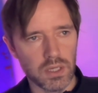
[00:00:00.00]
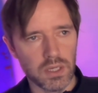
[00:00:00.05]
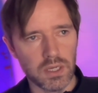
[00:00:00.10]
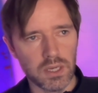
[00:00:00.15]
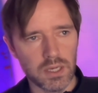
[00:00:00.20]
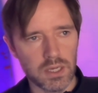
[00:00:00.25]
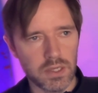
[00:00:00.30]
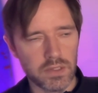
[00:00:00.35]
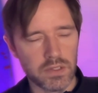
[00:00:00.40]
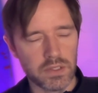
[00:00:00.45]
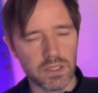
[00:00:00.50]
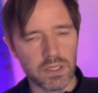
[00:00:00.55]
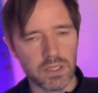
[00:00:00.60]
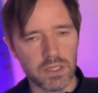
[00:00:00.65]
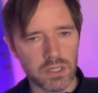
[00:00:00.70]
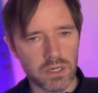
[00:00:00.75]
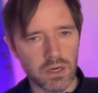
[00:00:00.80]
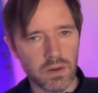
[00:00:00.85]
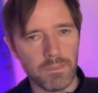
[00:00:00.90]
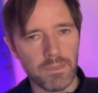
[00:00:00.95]
he's
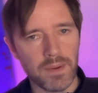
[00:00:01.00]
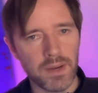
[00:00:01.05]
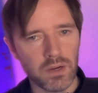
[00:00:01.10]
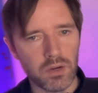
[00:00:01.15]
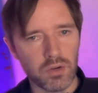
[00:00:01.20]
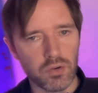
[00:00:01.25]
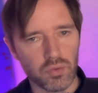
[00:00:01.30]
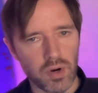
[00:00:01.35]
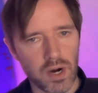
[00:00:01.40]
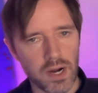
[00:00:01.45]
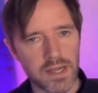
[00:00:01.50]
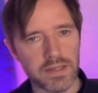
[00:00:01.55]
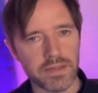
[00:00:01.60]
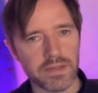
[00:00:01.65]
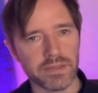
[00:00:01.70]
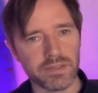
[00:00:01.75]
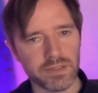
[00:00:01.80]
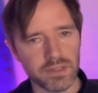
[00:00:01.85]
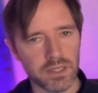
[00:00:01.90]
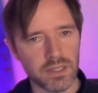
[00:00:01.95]
not been great
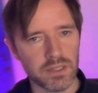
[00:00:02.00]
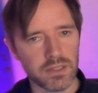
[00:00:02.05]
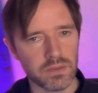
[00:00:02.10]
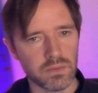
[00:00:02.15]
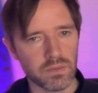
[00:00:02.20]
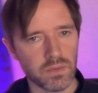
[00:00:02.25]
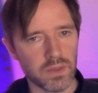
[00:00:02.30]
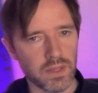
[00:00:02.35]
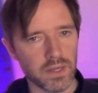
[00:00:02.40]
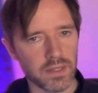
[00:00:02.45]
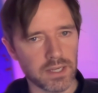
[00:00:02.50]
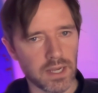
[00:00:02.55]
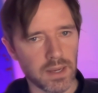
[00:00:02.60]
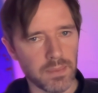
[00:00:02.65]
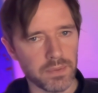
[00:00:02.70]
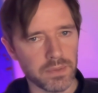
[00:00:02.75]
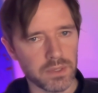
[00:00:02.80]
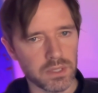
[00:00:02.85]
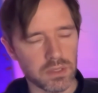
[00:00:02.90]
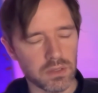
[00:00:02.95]
this season when that's
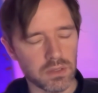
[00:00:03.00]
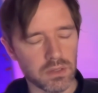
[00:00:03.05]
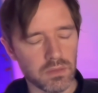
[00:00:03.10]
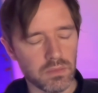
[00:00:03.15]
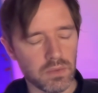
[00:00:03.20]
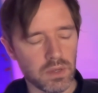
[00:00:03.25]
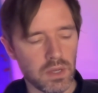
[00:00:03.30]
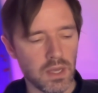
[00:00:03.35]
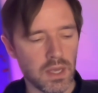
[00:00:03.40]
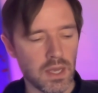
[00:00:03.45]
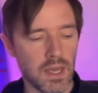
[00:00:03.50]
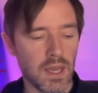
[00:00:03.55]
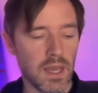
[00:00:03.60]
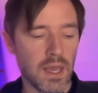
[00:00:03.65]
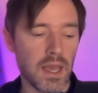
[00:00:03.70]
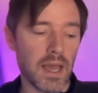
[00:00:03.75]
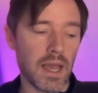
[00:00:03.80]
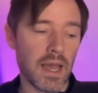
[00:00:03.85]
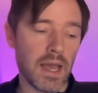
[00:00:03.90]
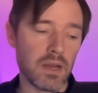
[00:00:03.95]
happened to him.
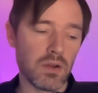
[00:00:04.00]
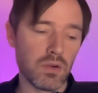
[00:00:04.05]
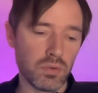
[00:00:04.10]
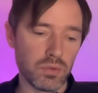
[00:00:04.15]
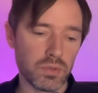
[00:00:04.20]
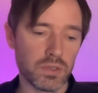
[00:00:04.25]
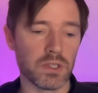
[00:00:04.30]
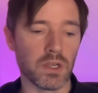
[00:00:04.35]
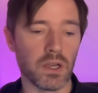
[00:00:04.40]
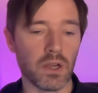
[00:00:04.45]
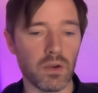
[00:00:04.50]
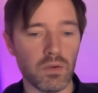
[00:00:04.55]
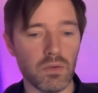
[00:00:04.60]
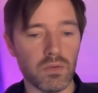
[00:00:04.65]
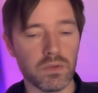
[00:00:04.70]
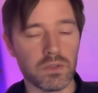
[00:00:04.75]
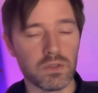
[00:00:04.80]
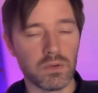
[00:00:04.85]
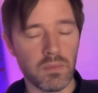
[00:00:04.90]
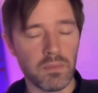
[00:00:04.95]
And also, do
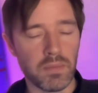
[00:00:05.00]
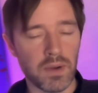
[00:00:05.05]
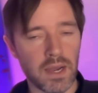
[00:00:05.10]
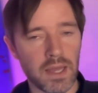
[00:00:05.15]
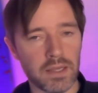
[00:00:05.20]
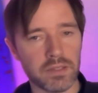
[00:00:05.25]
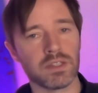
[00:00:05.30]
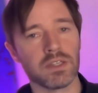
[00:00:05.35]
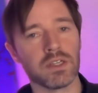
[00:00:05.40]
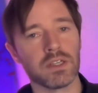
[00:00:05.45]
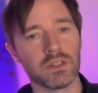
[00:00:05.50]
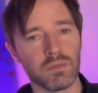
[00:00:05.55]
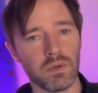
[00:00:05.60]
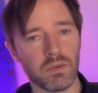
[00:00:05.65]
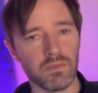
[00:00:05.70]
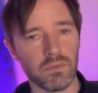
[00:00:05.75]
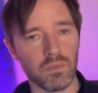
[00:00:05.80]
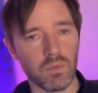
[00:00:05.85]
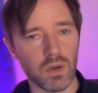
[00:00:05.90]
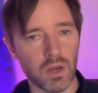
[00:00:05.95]
you remember last season
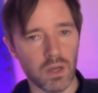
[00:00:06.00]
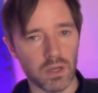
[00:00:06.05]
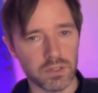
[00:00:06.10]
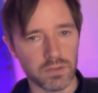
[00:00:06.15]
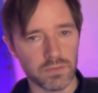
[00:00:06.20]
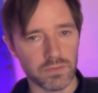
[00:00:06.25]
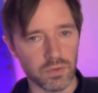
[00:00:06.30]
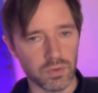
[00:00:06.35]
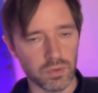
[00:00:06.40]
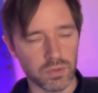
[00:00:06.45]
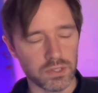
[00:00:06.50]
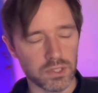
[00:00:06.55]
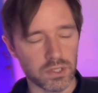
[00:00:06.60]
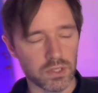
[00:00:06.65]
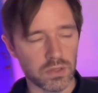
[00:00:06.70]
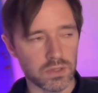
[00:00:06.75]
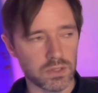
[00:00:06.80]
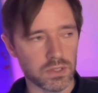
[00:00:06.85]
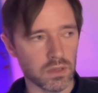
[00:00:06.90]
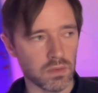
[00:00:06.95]
when we lost 4-2
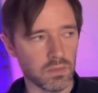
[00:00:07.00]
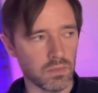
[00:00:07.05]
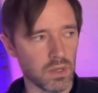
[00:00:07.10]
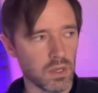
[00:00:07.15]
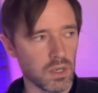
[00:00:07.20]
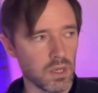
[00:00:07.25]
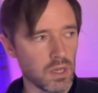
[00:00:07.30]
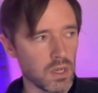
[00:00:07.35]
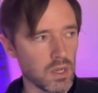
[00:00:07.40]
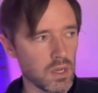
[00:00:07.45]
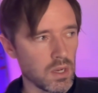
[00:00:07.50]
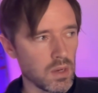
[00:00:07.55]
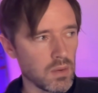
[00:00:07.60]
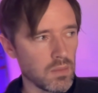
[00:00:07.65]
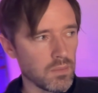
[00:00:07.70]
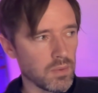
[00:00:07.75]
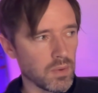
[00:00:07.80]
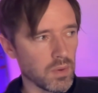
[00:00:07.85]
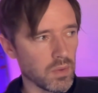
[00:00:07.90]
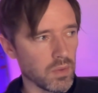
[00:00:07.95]
to them?
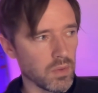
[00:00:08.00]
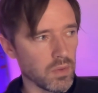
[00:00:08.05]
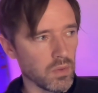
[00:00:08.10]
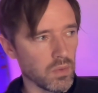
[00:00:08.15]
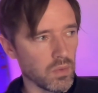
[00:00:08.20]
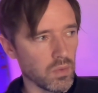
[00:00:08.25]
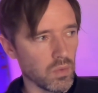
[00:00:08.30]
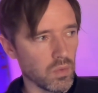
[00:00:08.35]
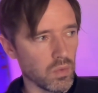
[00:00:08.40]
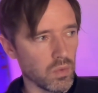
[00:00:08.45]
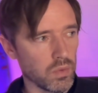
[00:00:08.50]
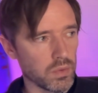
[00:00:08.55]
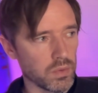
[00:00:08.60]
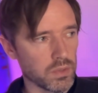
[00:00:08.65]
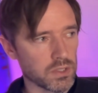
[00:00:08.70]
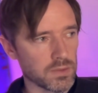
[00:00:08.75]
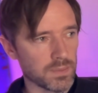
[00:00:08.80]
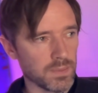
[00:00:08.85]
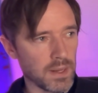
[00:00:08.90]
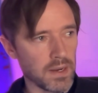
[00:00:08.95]
But there was a
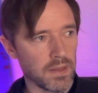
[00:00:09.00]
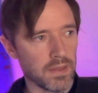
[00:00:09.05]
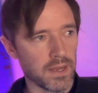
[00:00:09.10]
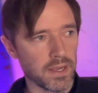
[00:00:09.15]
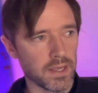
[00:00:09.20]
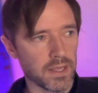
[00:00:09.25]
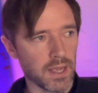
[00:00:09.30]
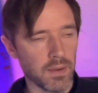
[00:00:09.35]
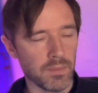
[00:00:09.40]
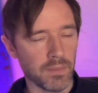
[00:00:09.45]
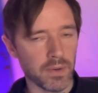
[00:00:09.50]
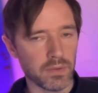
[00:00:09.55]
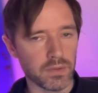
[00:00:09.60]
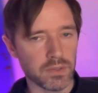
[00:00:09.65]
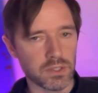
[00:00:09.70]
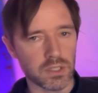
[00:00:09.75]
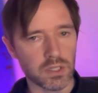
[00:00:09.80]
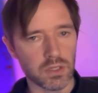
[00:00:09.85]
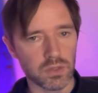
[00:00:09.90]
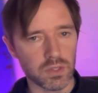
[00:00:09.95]
spell of that game where it was
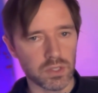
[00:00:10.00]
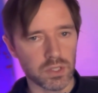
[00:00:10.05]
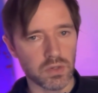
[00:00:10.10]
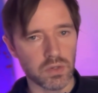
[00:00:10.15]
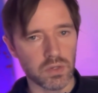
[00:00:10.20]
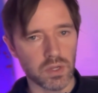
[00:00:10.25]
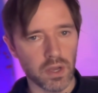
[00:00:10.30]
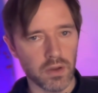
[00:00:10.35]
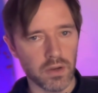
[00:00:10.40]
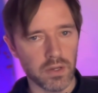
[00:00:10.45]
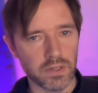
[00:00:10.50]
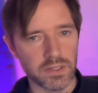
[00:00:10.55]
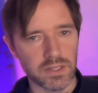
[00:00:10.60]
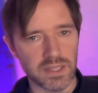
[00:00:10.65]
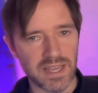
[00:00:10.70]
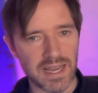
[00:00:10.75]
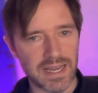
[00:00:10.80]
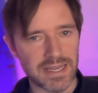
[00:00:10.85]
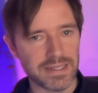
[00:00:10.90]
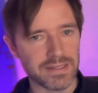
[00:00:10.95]
2-2 going into the
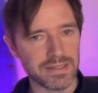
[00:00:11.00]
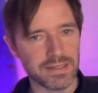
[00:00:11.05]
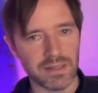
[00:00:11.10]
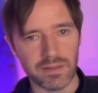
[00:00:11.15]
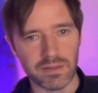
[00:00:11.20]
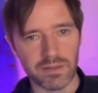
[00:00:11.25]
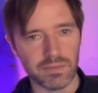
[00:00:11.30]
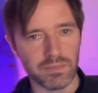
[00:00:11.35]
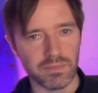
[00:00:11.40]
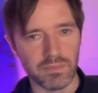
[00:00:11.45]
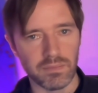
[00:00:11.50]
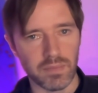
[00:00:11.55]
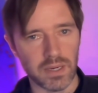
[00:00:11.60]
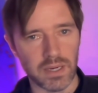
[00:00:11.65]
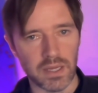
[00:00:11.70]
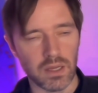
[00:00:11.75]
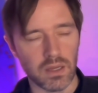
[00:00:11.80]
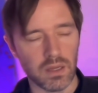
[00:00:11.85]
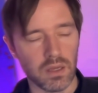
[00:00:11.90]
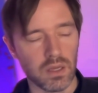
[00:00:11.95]
80th
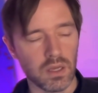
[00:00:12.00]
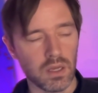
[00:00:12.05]
minute.